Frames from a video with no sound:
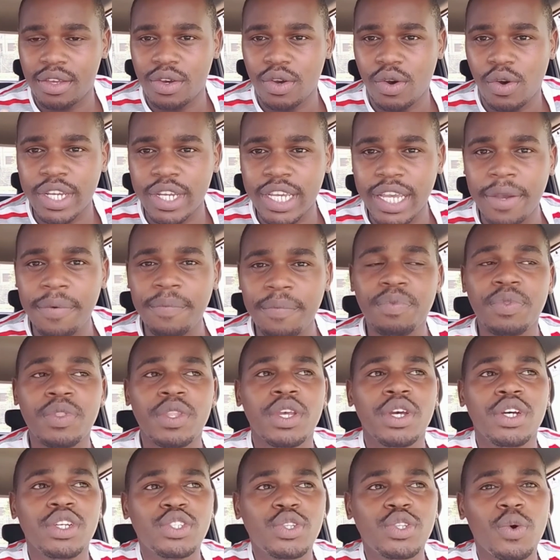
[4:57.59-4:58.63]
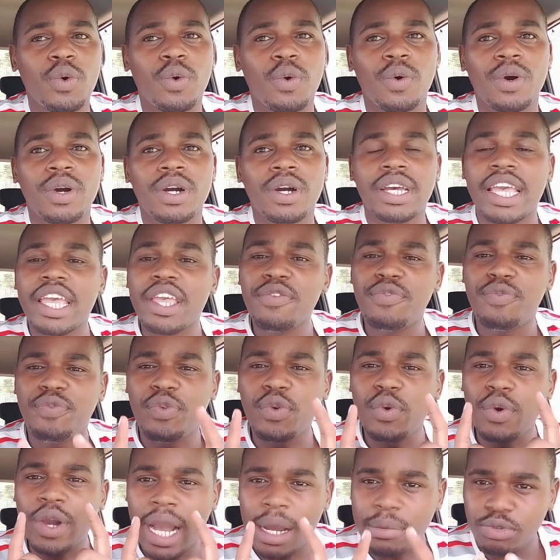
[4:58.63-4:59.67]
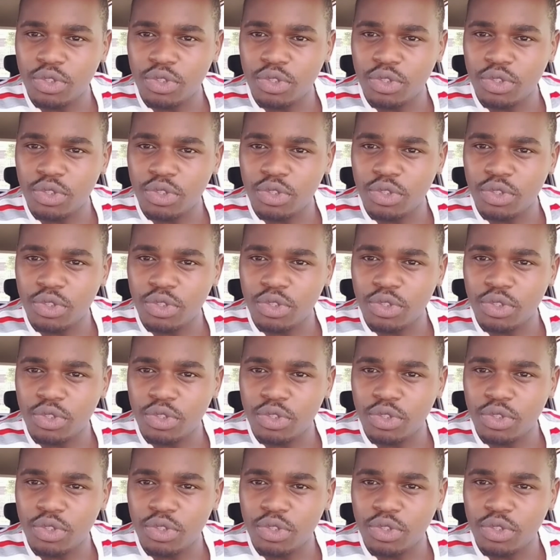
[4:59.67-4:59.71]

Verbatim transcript: Okay? So, if you come